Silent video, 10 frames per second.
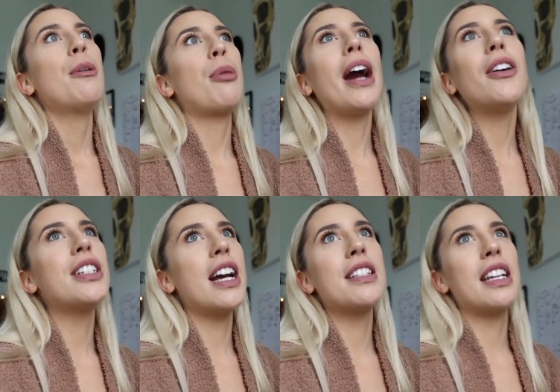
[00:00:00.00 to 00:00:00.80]

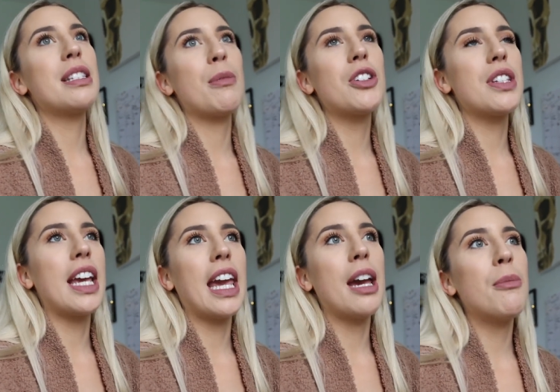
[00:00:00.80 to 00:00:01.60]
prioritizing as much as
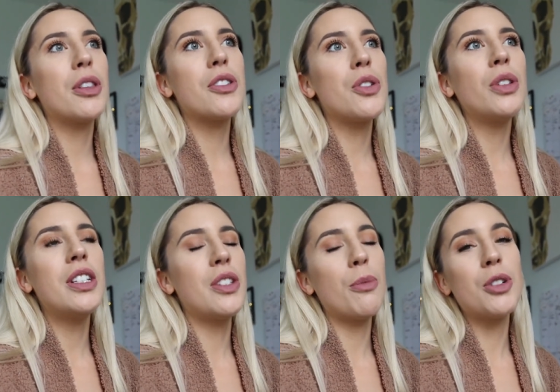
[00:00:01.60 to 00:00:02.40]
I can, but there's
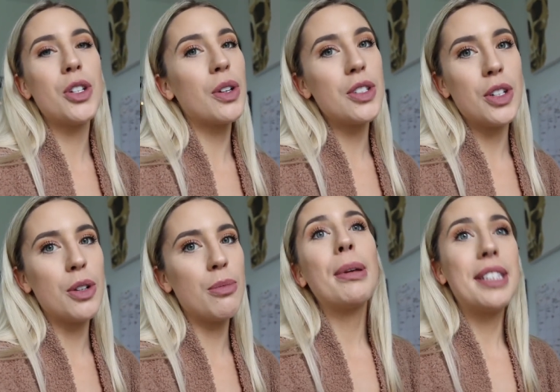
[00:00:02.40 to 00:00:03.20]
only so much you can
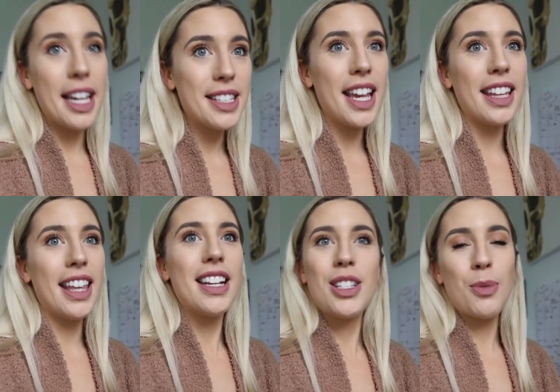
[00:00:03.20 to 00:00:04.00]
do. But days like
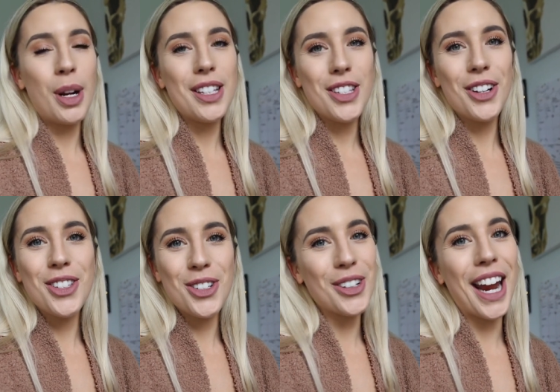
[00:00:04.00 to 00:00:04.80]
this, when it
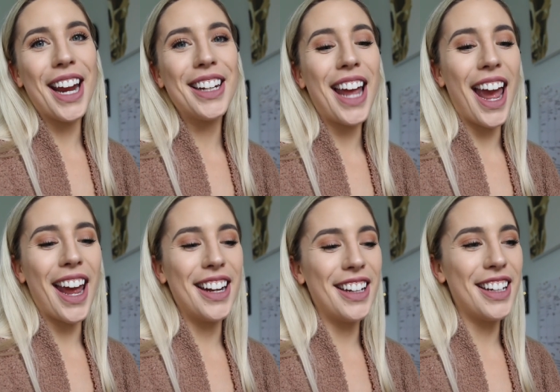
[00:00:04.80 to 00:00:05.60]
starts to rain
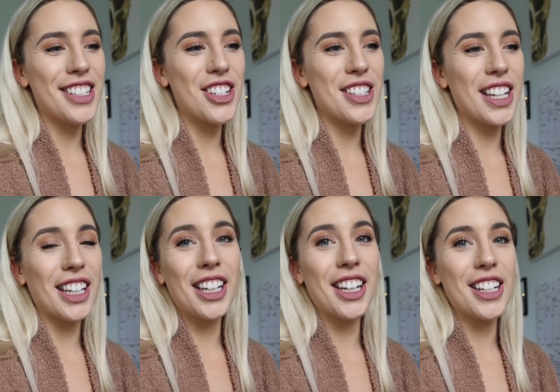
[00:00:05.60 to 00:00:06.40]
and it's just
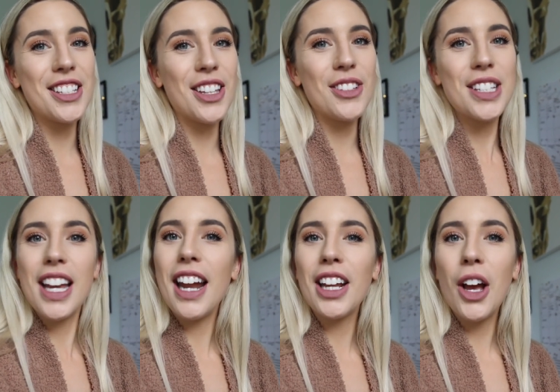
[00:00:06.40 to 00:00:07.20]
like a good excuse to
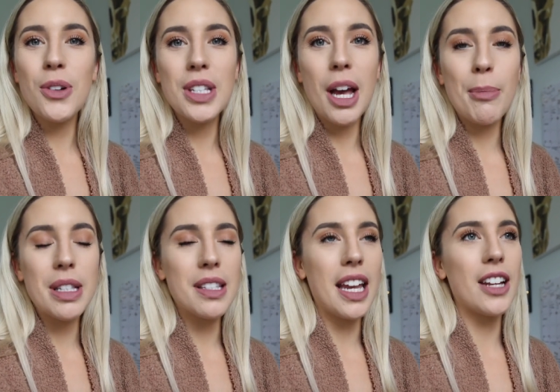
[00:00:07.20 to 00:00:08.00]
kind of cozy up
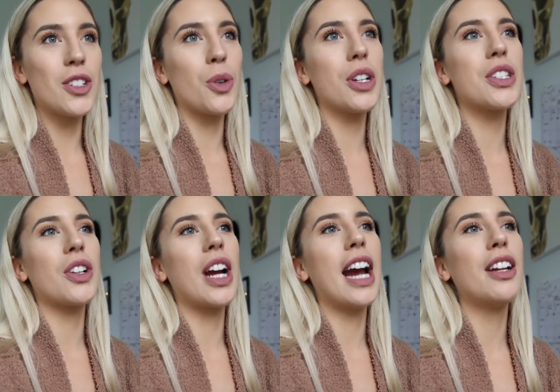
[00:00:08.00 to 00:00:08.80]
and stay indoors,
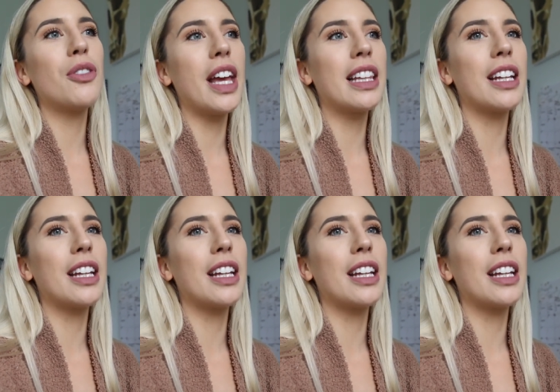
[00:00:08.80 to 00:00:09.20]
they're kind of like